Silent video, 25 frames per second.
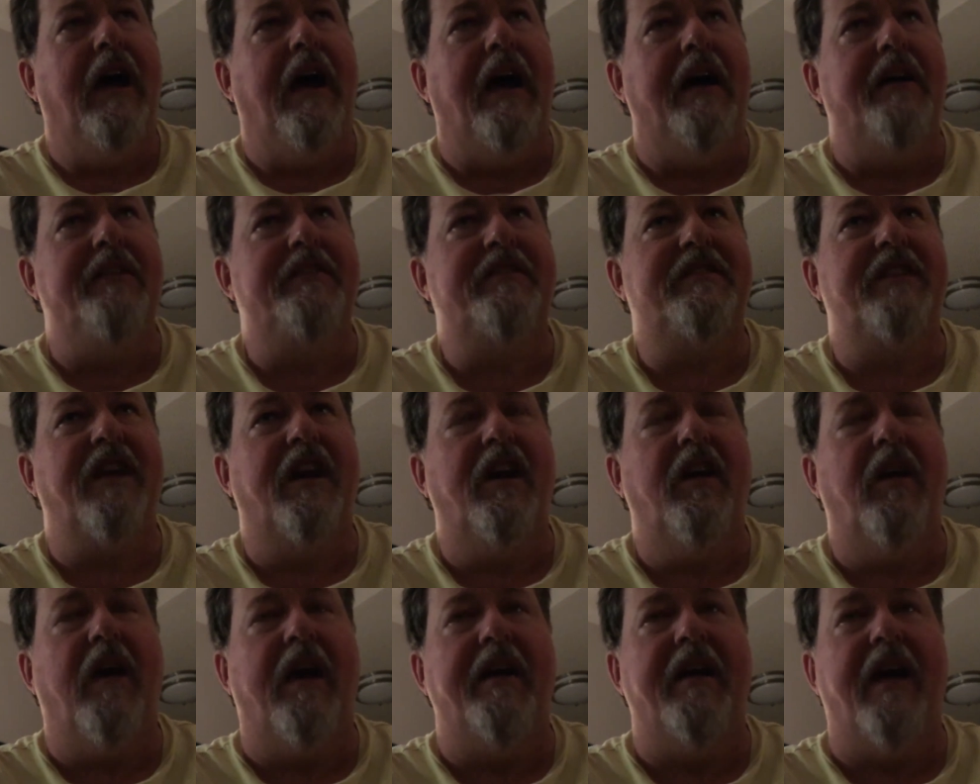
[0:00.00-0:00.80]

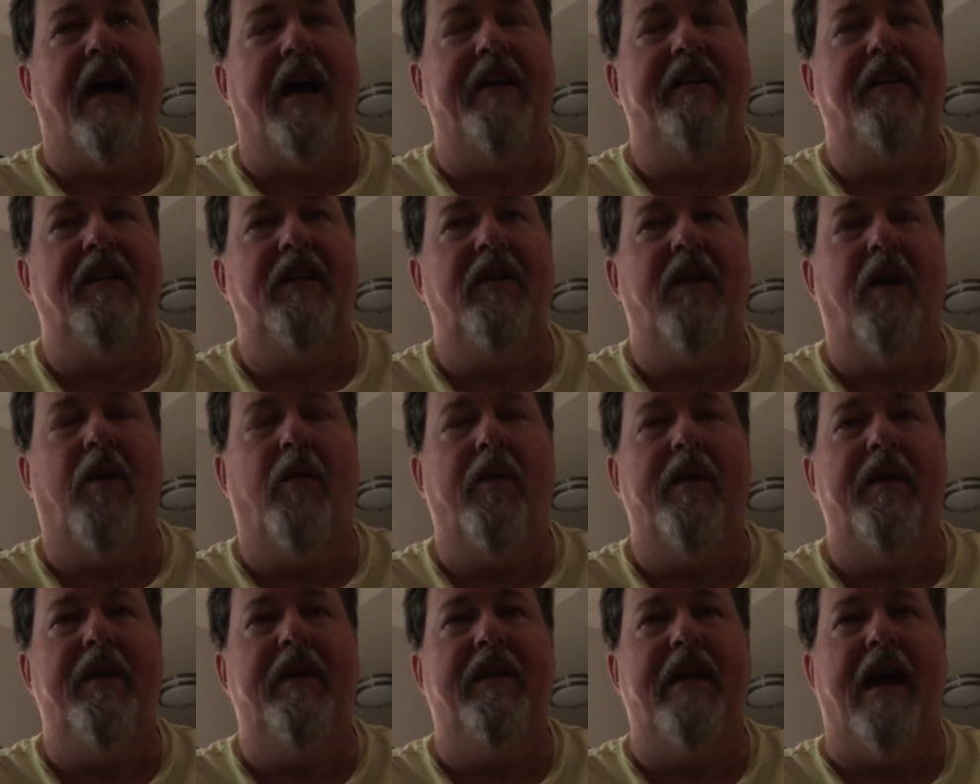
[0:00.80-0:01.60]
So I
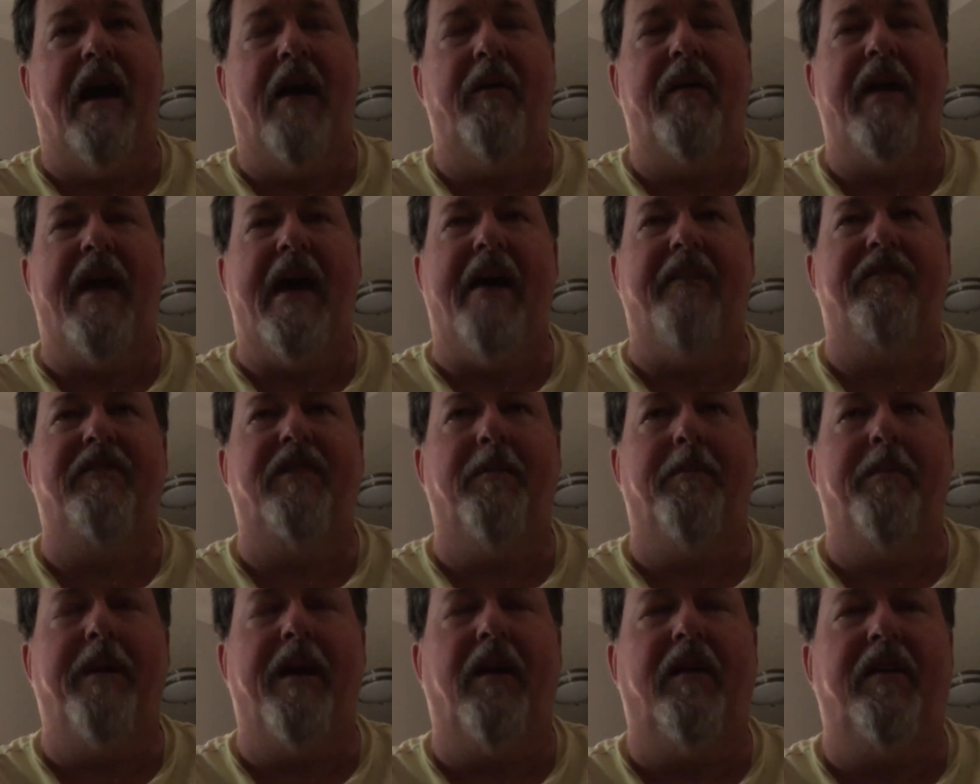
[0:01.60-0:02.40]
would have
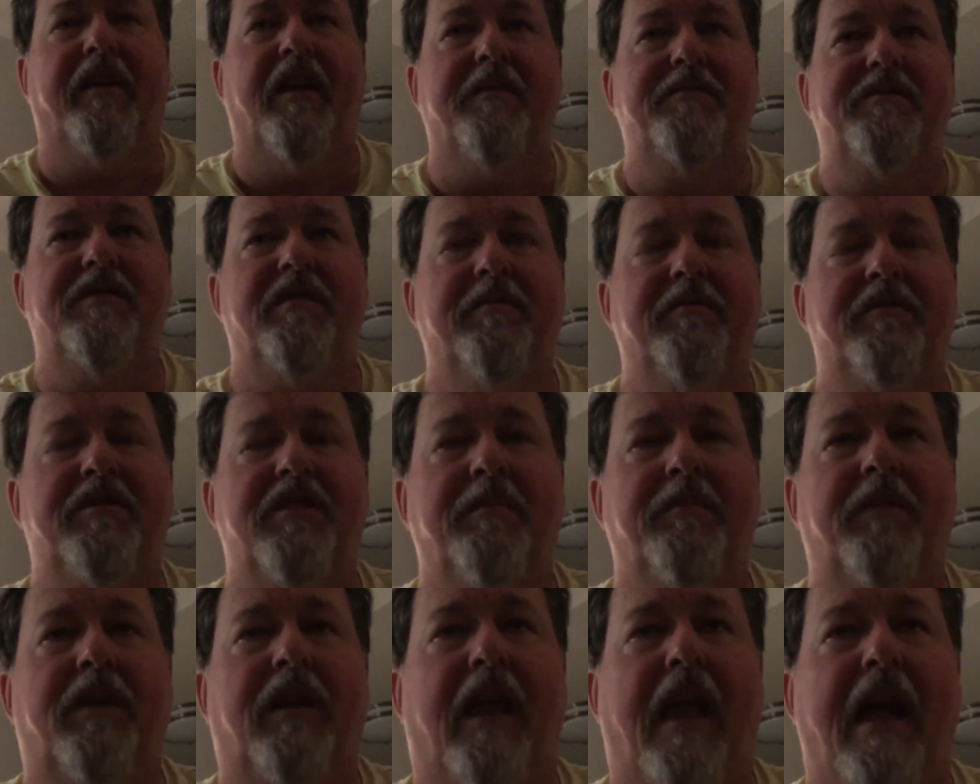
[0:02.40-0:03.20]
to build up
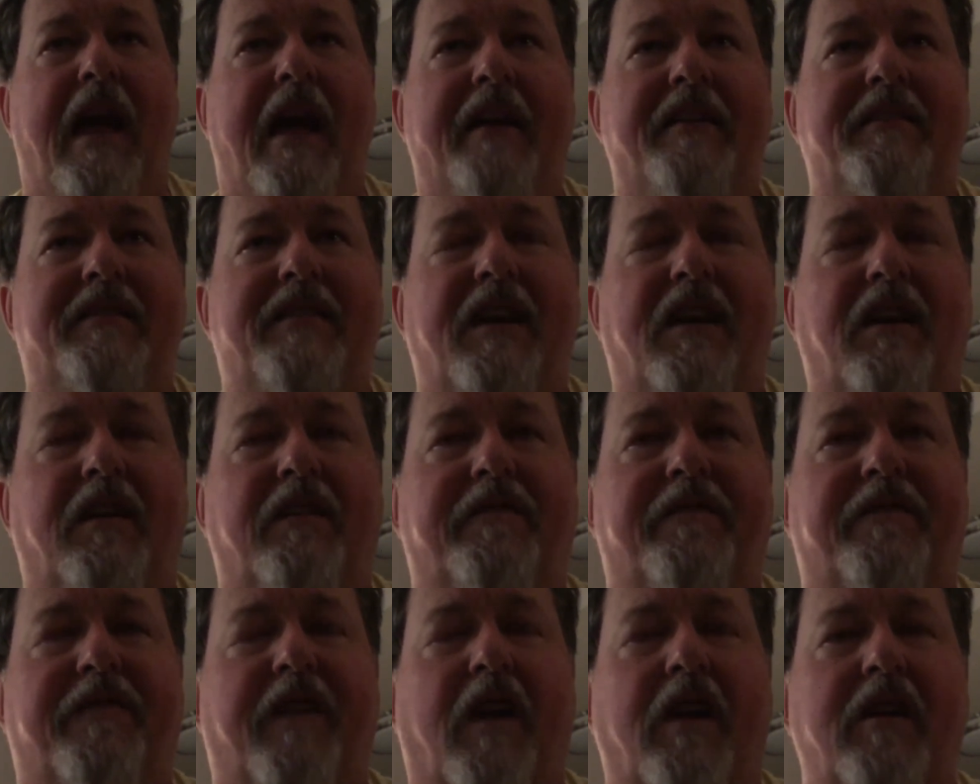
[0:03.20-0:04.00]
some clientele
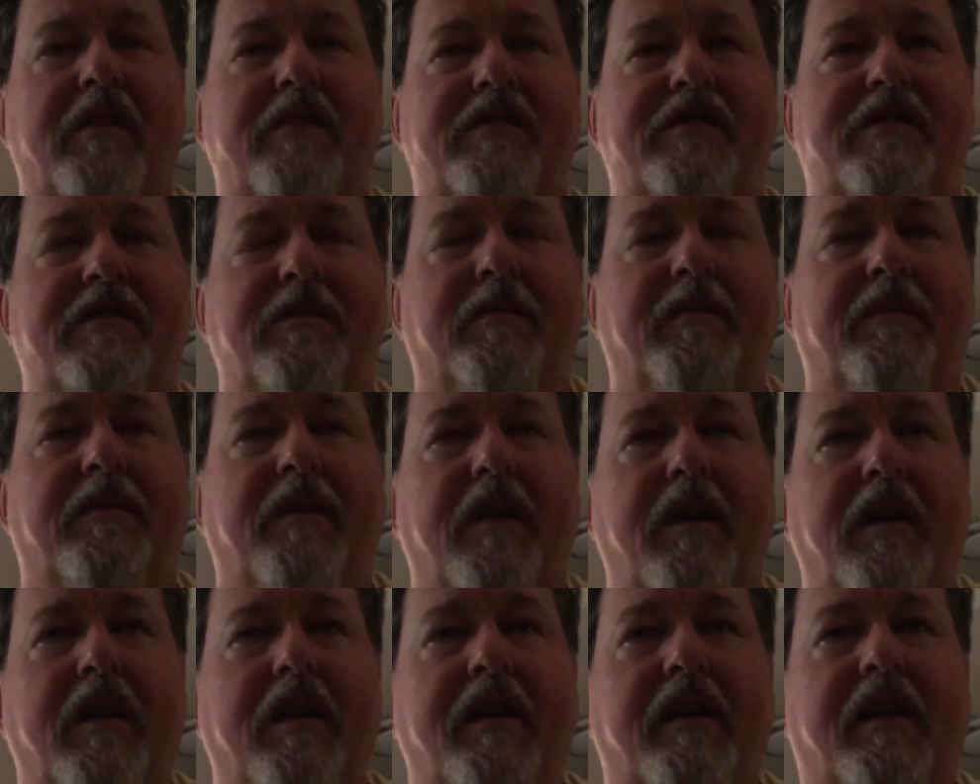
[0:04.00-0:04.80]
first, some
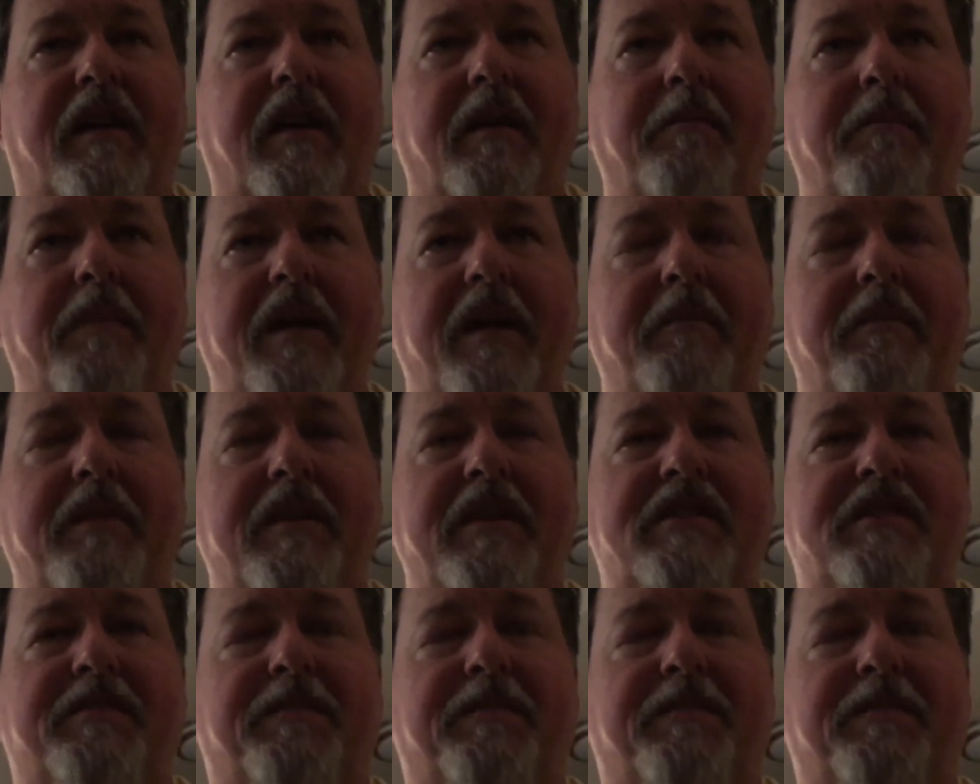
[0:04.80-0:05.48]
commitments